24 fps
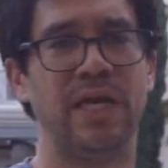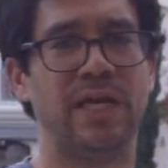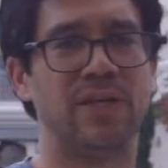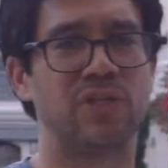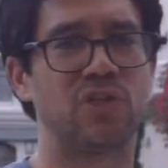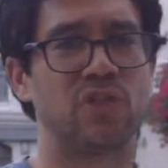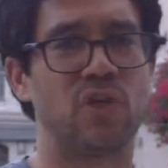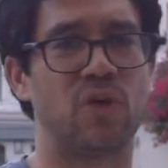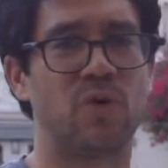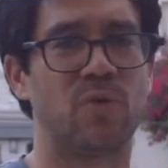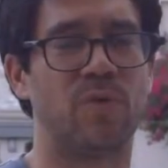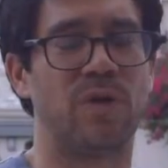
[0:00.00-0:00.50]

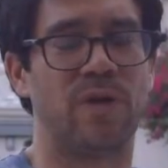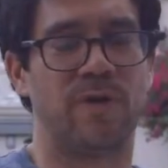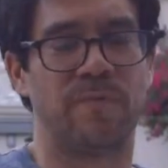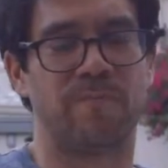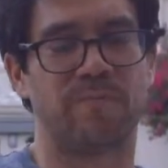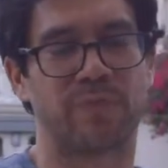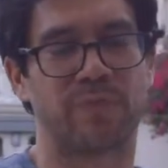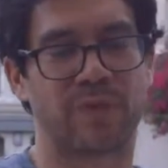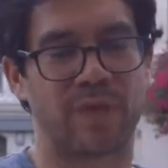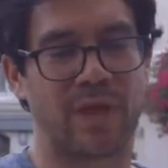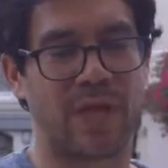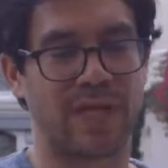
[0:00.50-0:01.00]
So
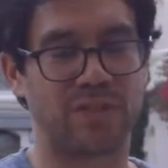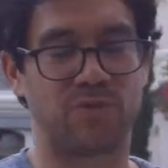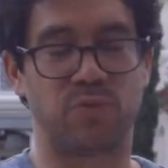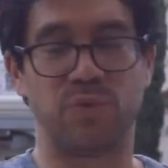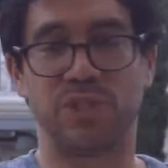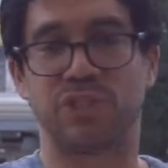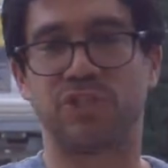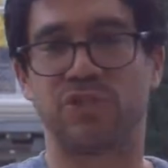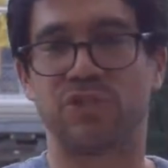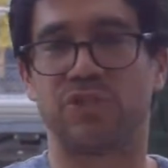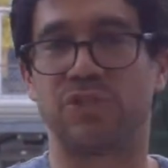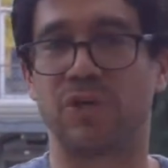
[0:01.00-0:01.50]
as
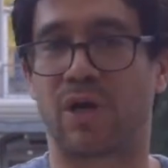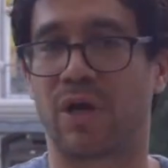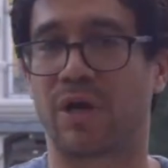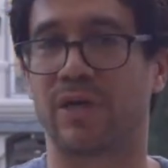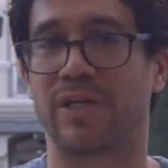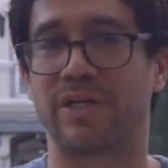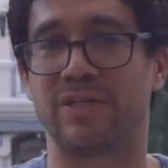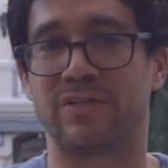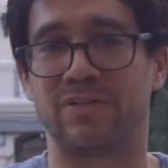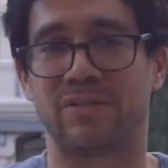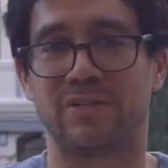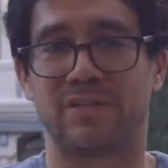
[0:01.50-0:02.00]
Richard
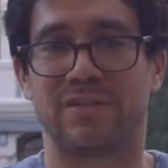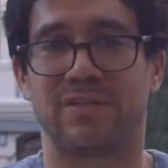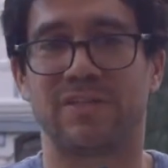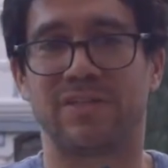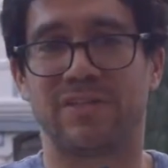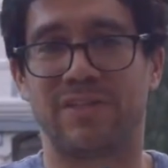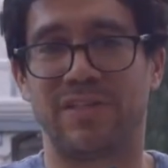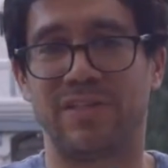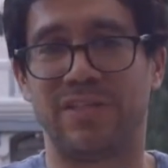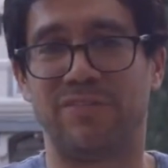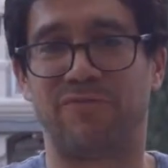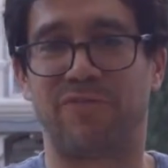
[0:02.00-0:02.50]
Dawkins,
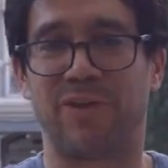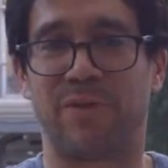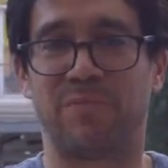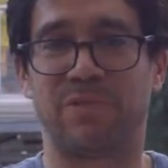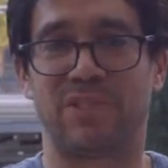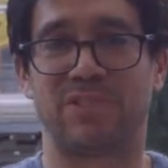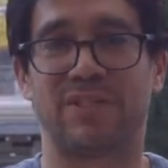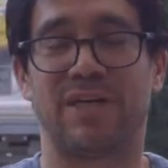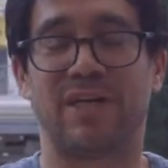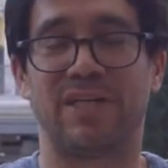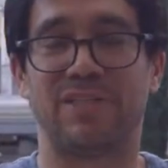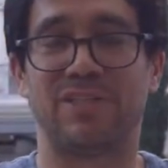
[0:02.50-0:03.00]
the
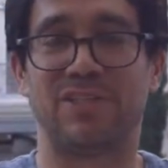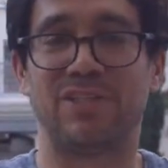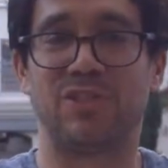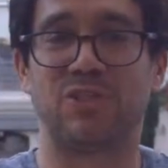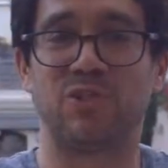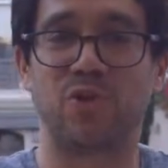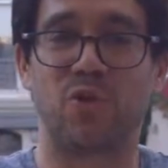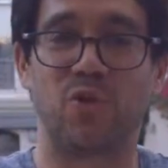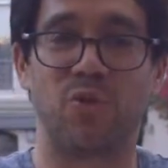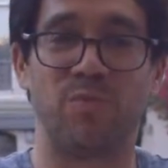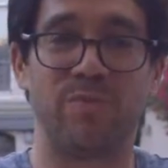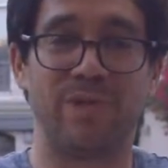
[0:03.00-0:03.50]
famous scientist,
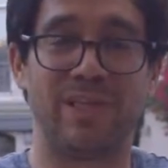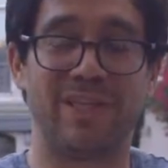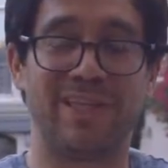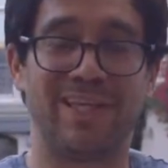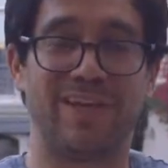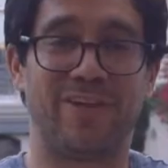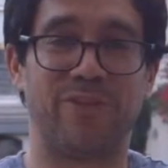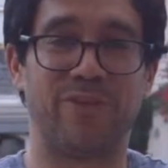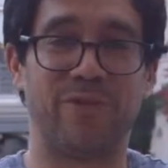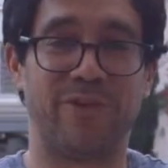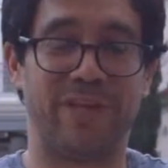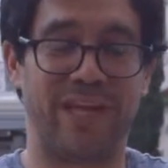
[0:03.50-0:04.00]
told me the
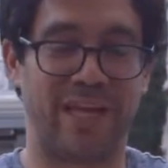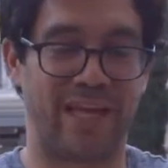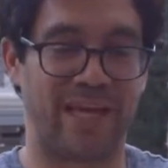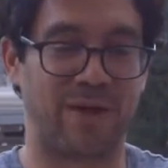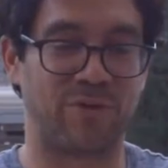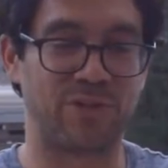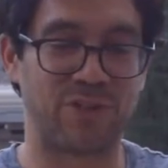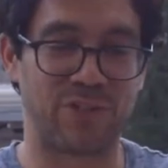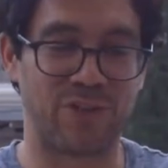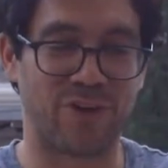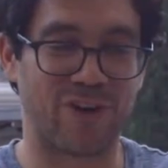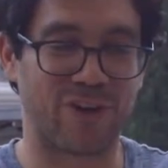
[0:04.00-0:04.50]
other day, I
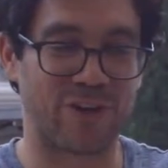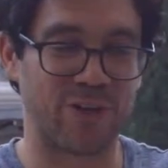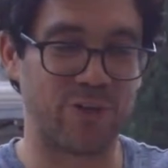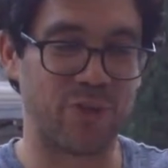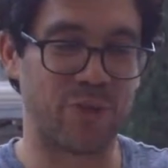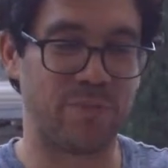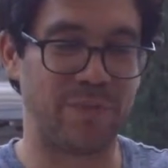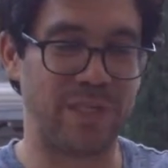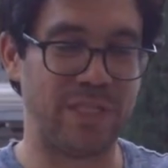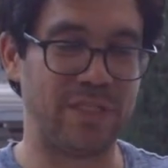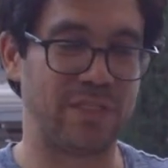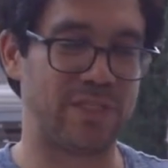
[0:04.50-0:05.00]
was talking to
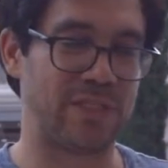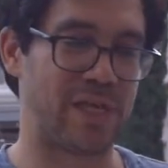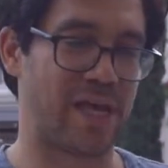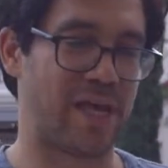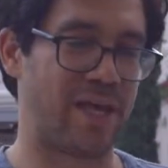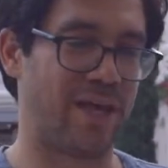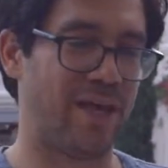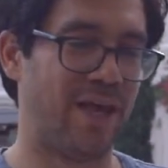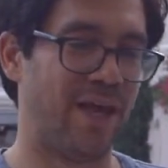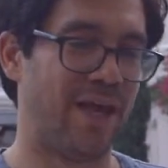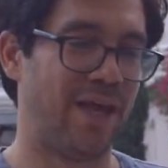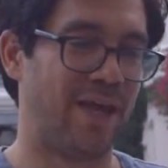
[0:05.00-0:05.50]
him, he
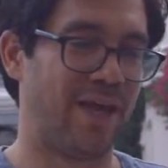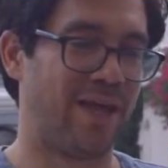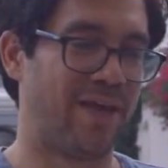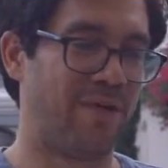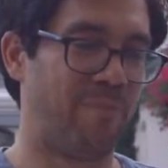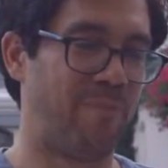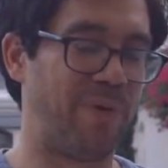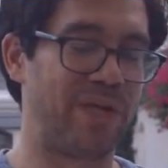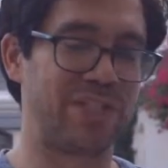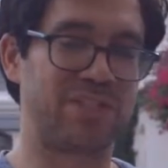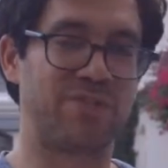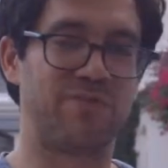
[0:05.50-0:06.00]
said,
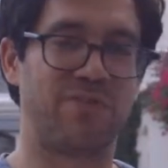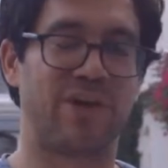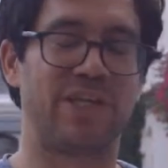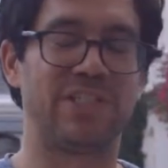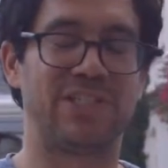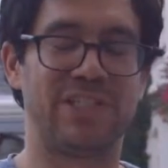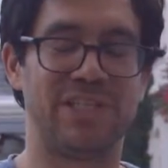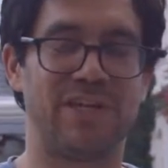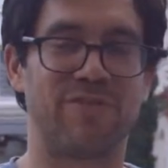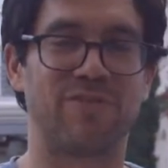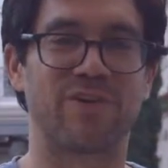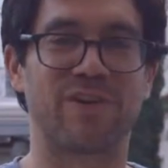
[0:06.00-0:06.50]
best
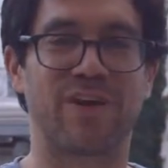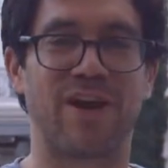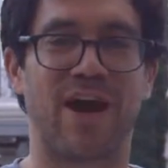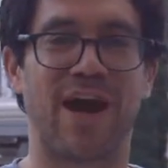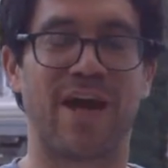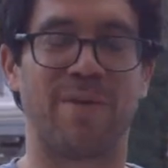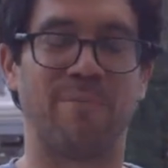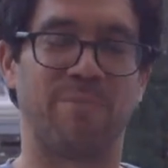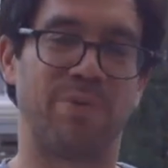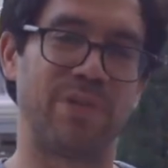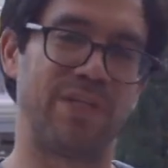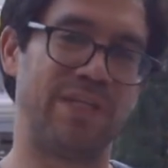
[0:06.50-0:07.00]
advice he ever
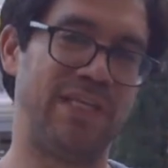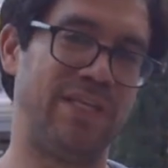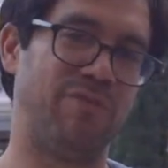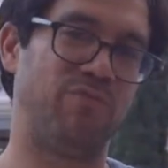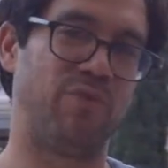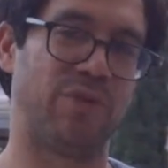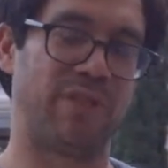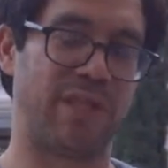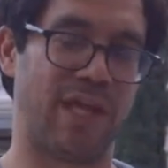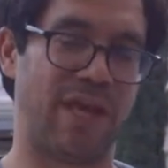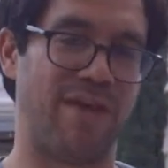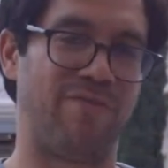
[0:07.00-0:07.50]
got, believe
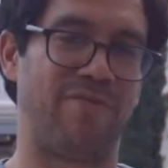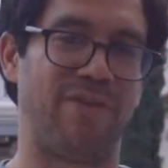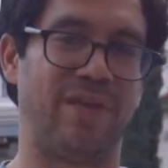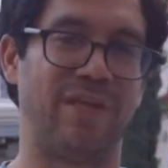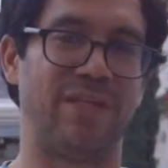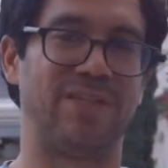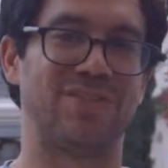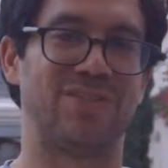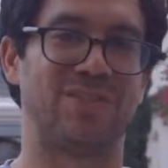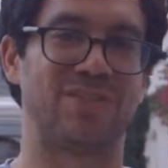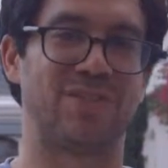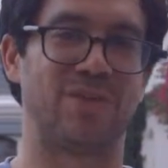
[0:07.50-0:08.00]
with
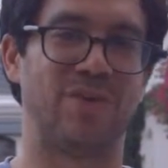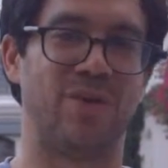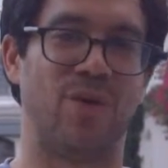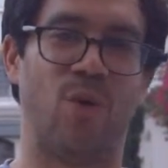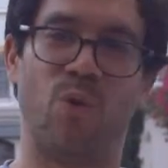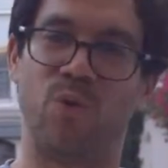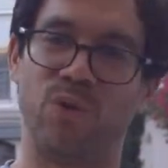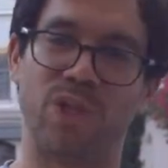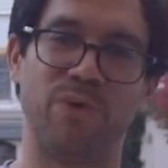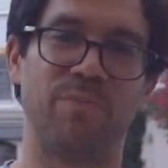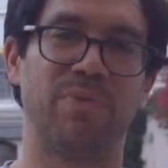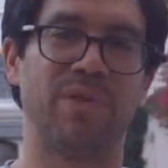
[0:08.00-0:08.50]
evidence.
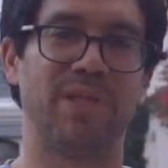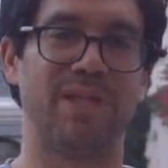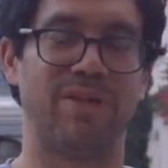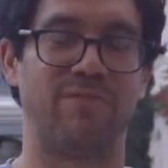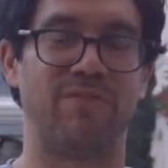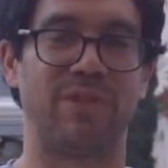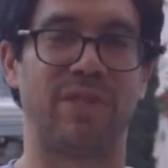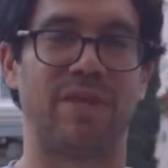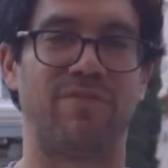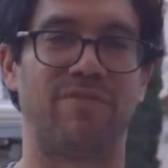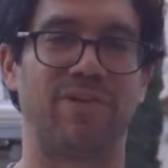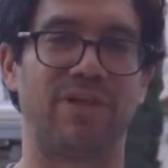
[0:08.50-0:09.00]
Only believe
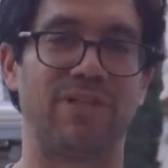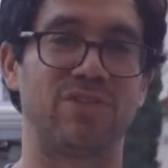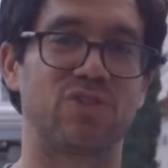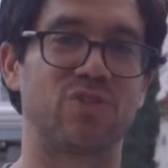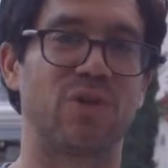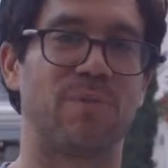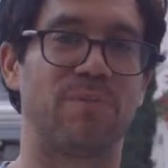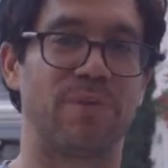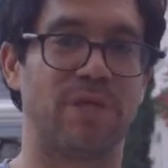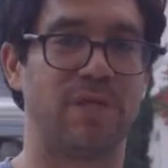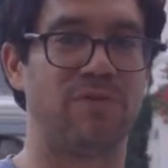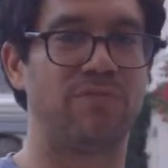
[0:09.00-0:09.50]
with evidence. So
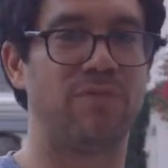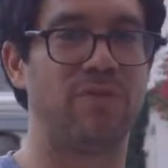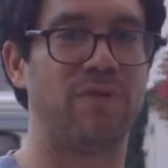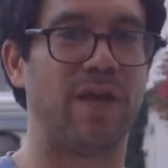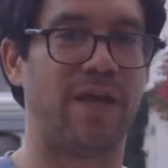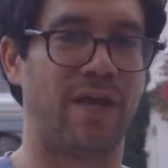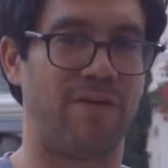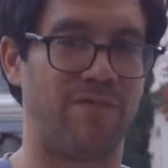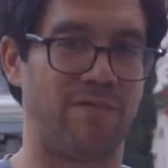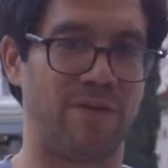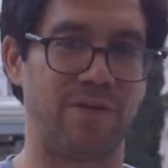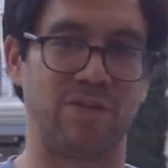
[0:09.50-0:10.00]
I'm going to give you
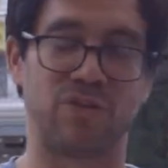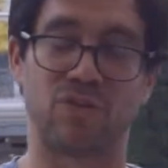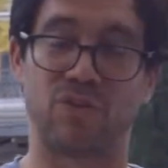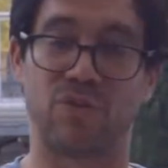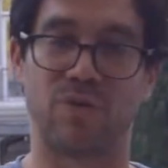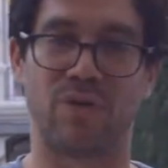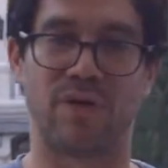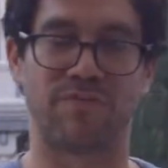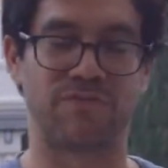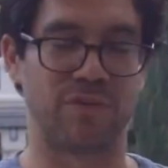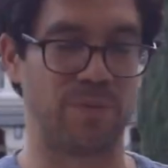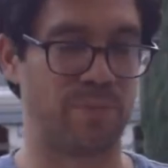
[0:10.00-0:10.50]
evidence so
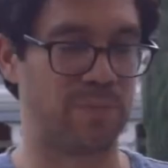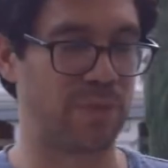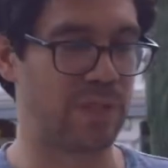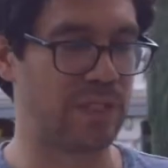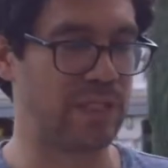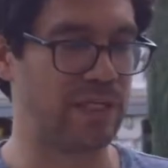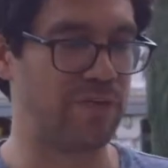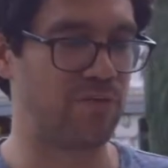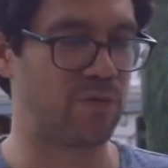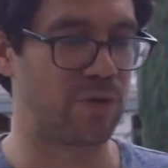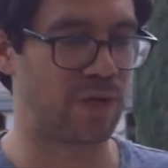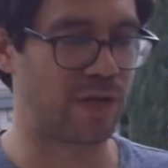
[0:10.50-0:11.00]
you don't have to
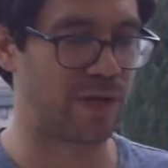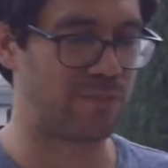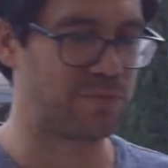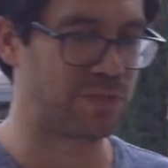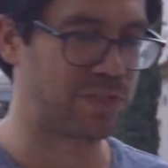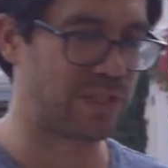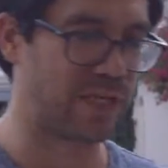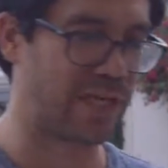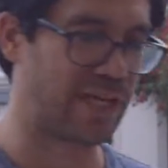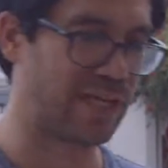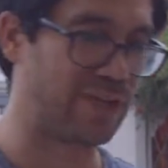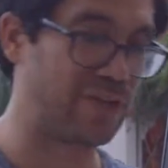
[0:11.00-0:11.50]
believe what I'm
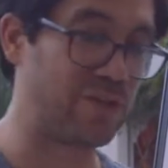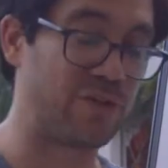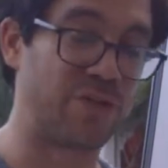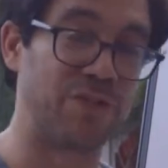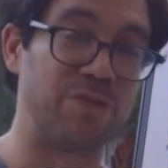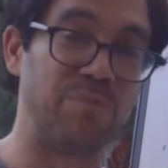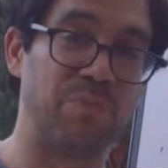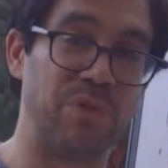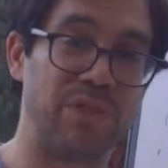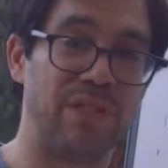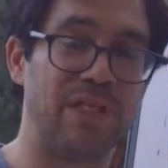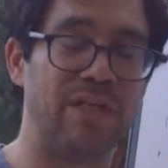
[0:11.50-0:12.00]
saying. You
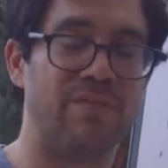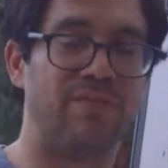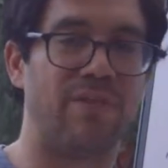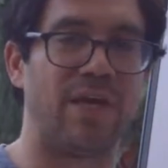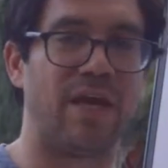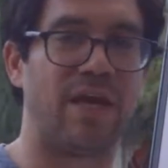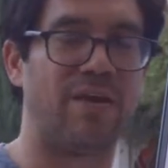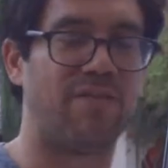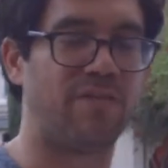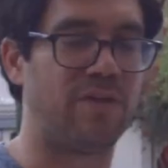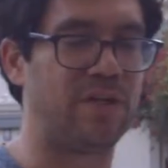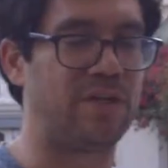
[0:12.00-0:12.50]
can believe
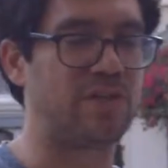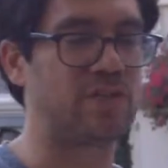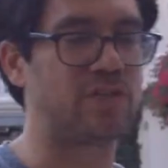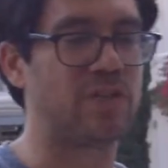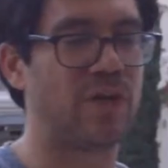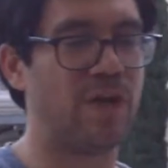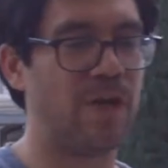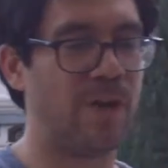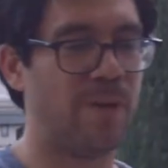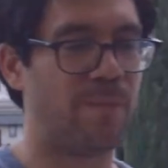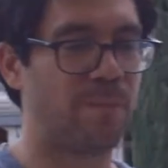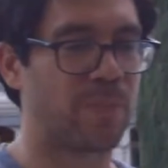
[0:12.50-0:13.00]
the evidence.
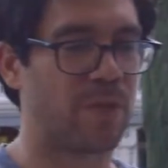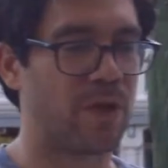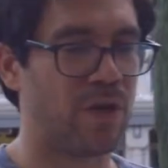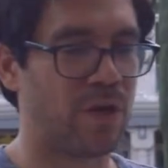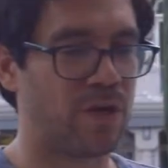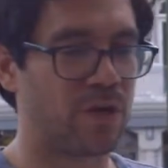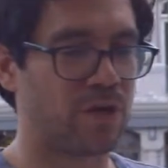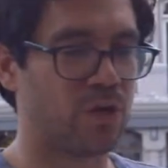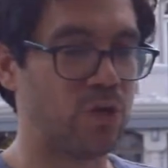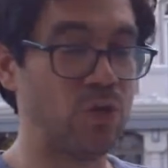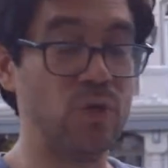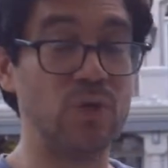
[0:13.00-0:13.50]

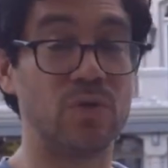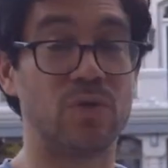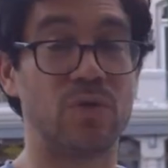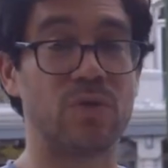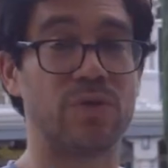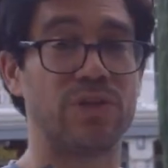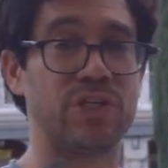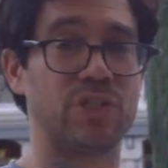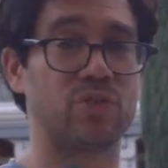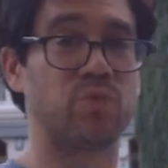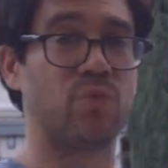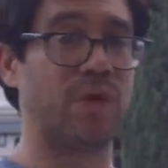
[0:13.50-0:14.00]
Google
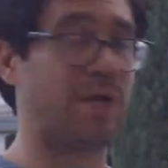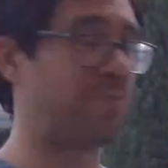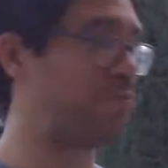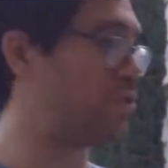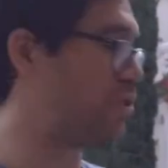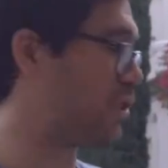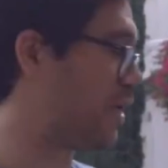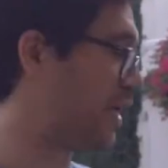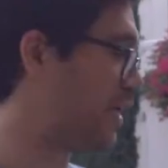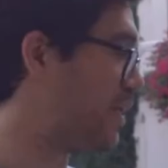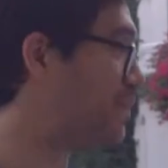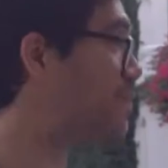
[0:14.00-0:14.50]
this
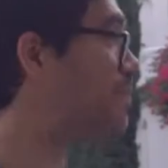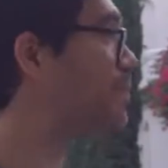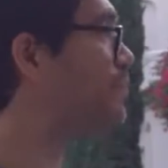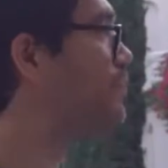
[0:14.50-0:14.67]
website,